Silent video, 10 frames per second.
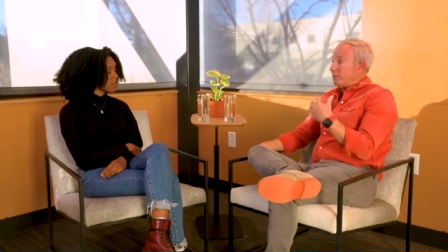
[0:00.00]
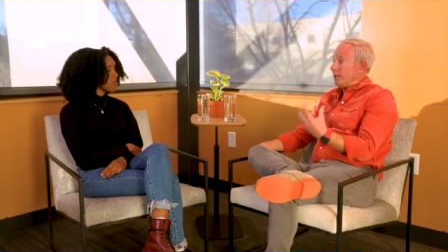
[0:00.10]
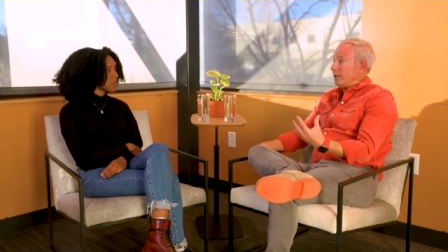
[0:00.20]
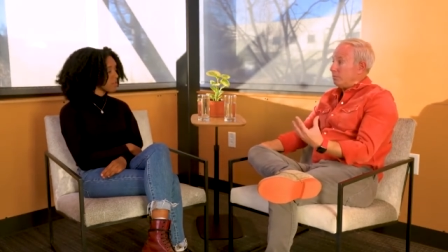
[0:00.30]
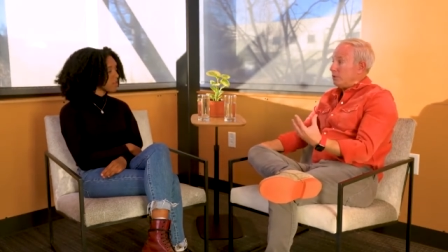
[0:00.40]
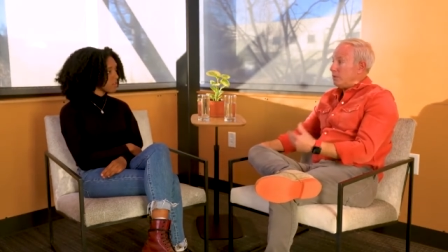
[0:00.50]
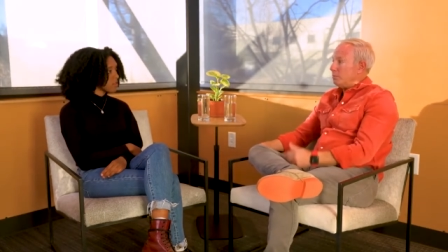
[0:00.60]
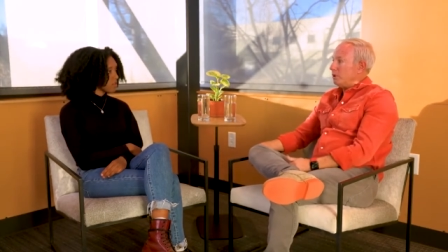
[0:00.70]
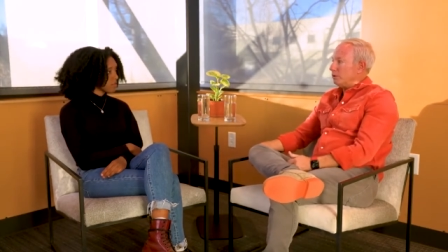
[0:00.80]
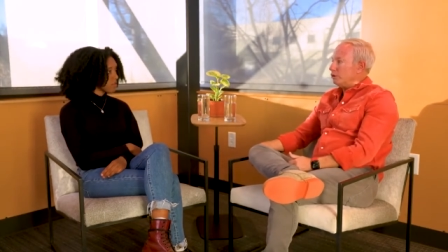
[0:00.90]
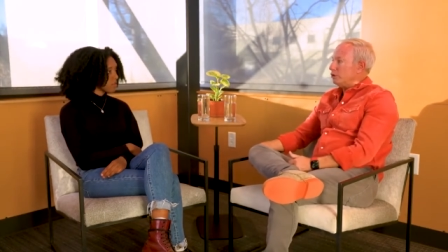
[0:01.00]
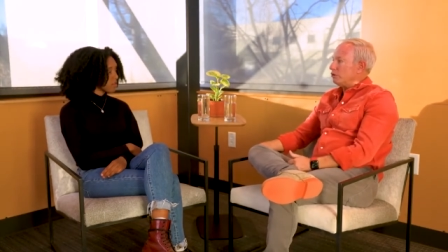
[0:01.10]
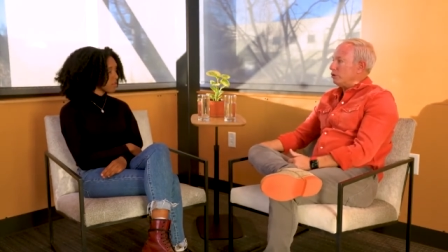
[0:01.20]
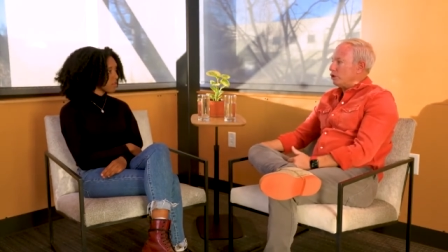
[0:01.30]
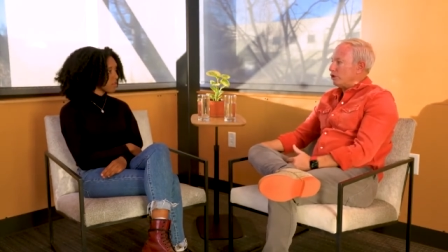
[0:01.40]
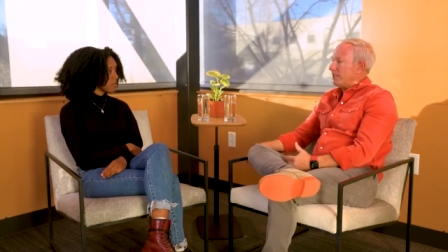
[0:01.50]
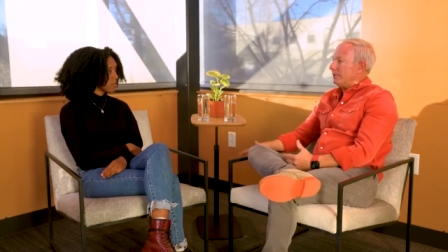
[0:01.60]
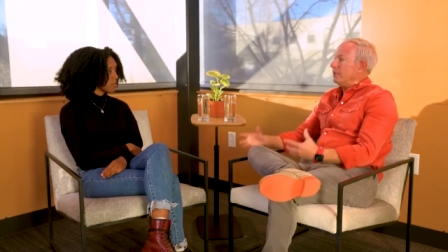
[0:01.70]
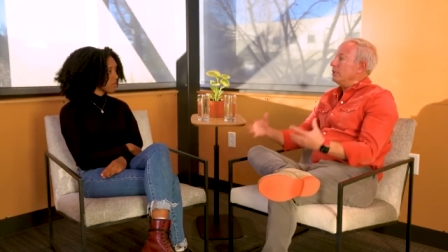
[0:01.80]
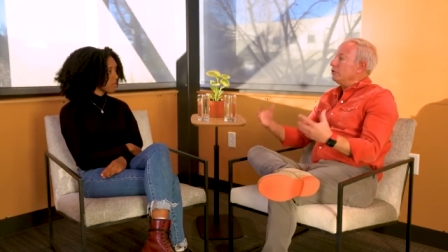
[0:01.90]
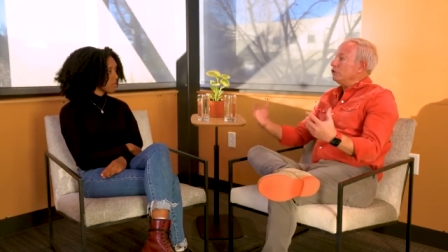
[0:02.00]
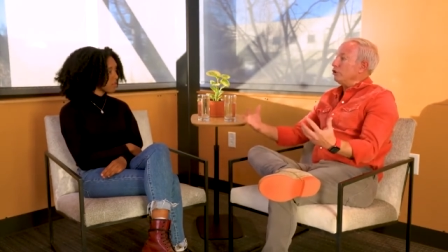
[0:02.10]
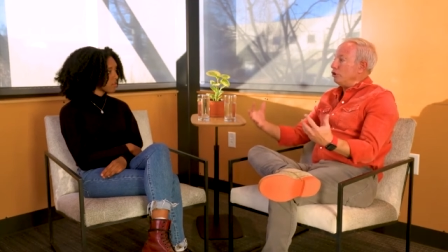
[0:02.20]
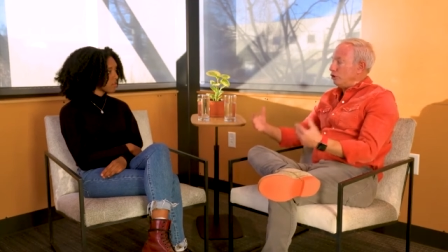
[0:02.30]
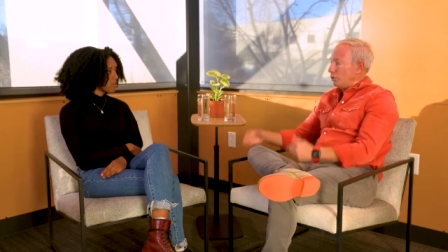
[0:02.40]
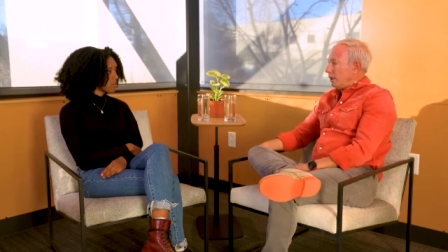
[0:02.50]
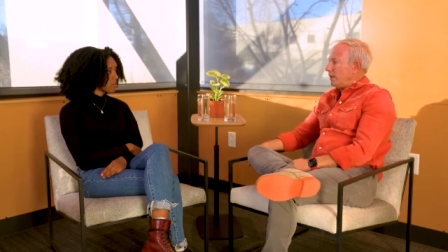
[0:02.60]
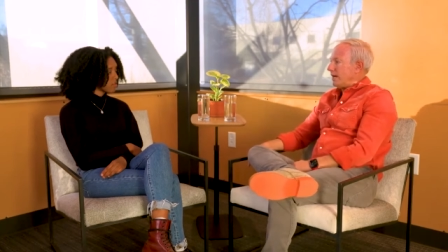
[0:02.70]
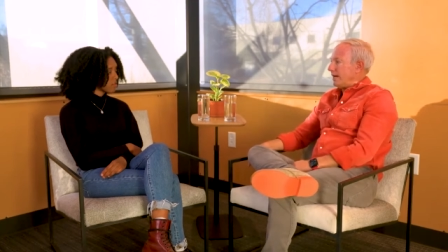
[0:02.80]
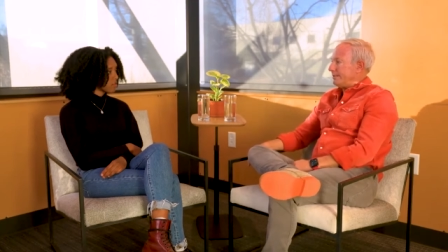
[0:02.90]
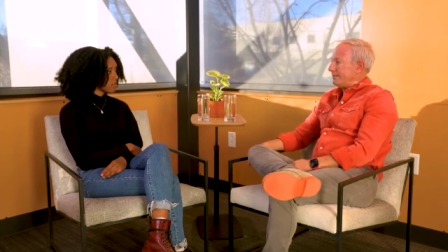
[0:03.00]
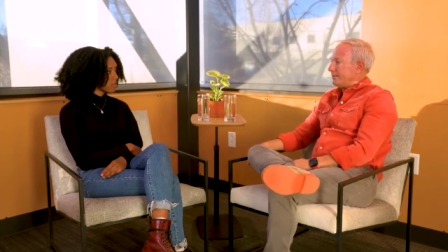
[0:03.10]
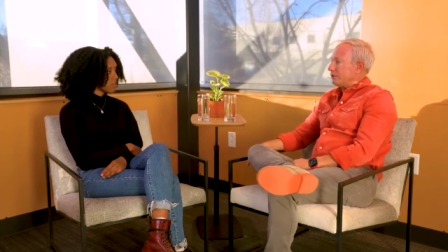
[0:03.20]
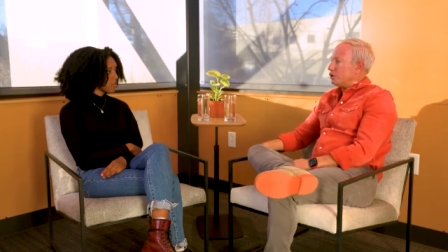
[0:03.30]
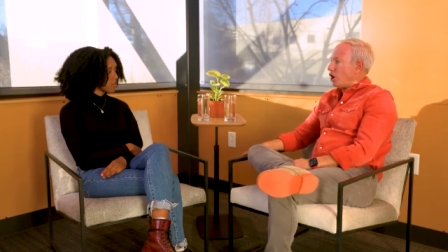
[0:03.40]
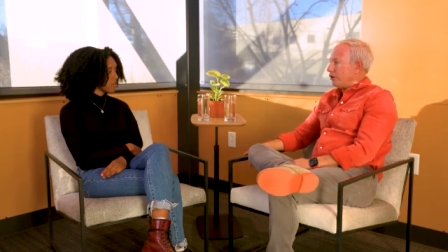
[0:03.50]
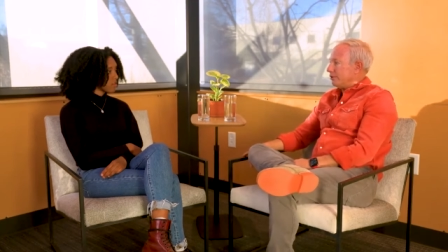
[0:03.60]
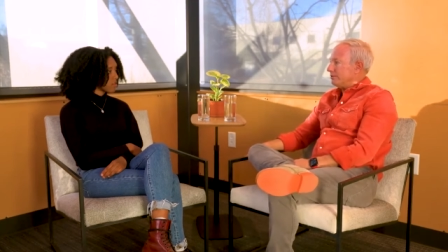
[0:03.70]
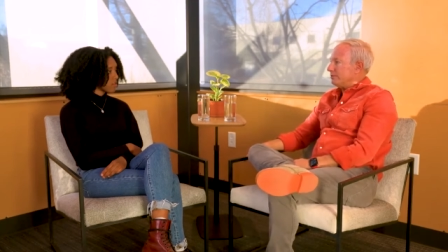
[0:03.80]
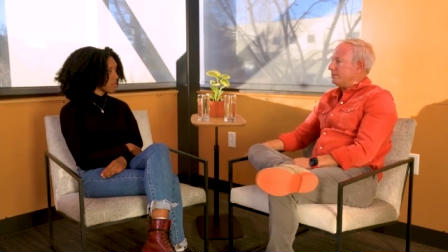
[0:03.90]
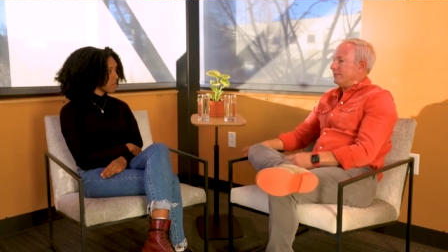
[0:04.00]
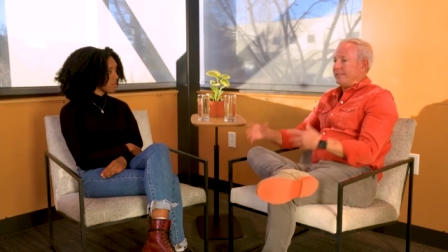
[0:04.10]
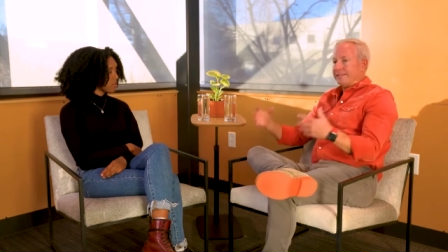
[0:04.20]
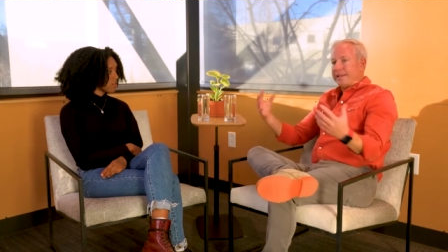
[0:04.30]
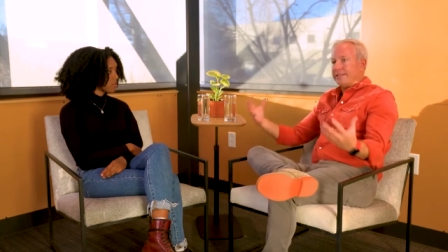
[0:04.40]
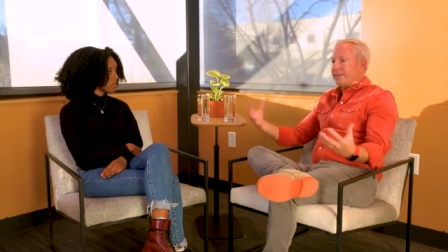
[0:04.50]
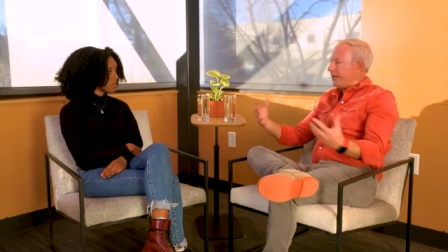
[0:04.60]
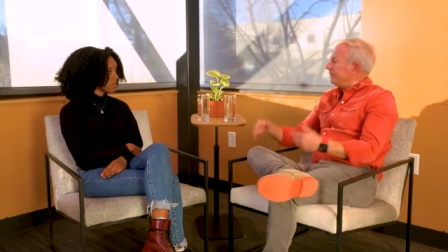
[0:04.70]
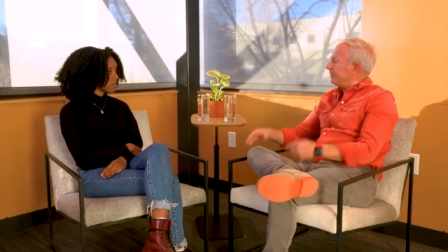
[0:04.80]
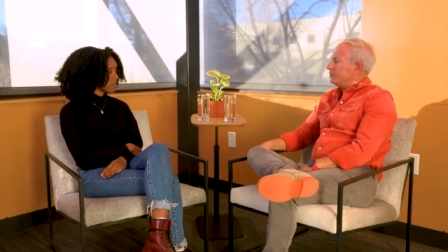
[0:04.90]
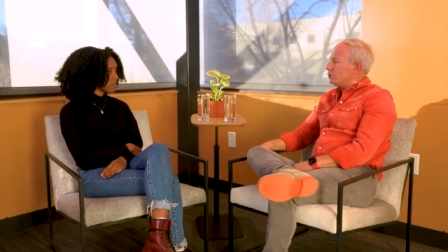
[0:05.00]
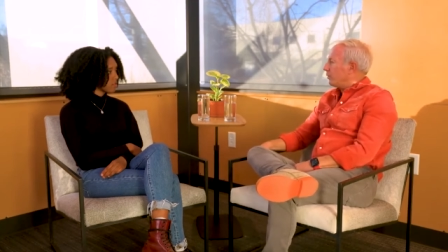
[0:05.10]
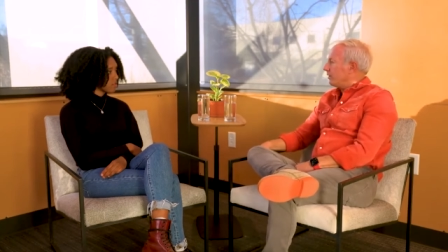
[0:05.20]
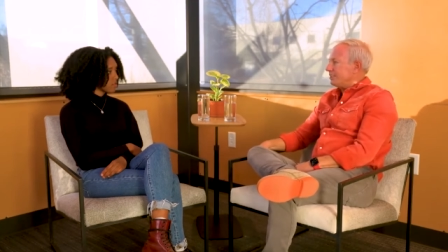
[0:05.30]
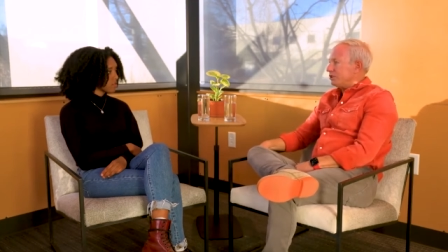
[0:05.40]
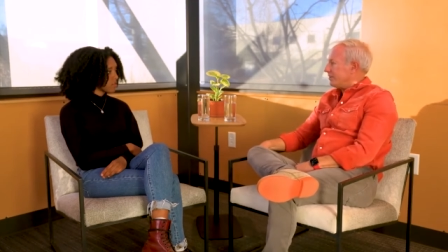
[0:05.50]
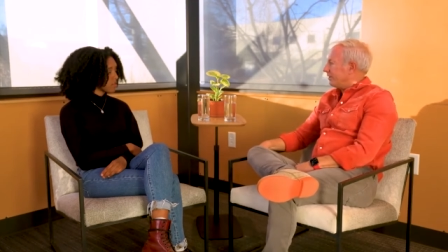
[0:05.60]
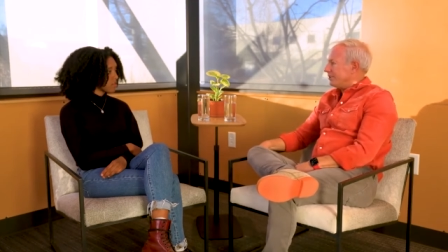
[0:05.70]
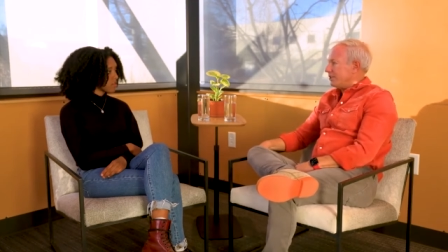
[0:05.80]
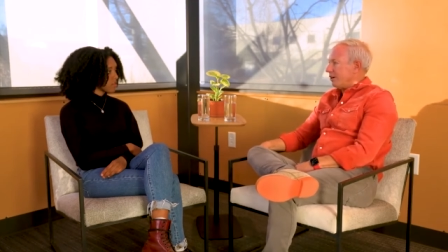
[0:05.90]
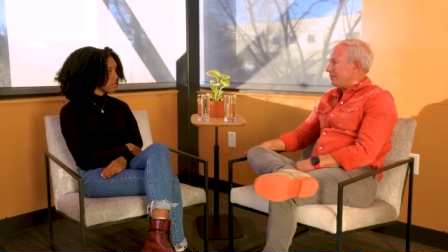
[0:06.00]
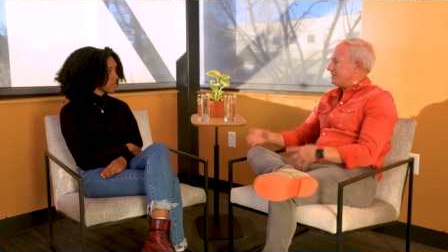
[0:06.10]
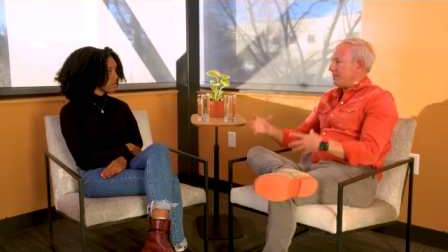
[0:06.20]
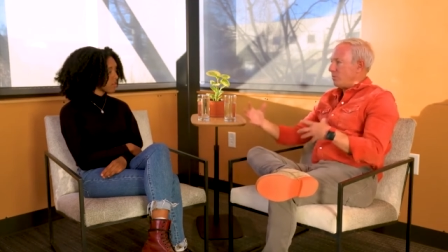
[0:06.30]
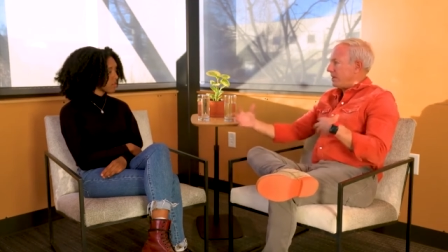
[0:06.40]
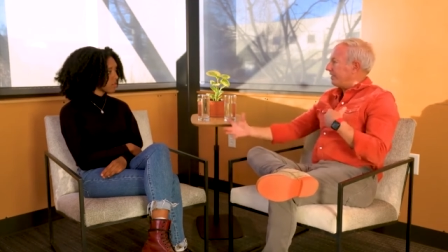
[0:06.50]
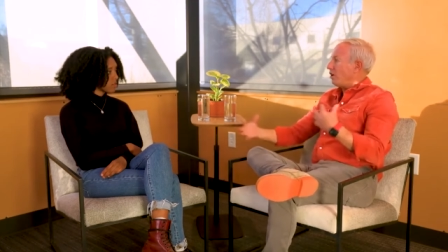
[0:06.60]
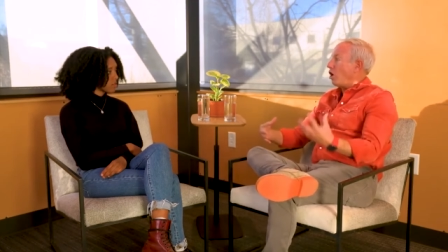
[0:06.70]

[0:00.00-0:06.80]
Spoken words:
I think people are just looking to utilize their gardens, kind of every square inch of their yards. They want it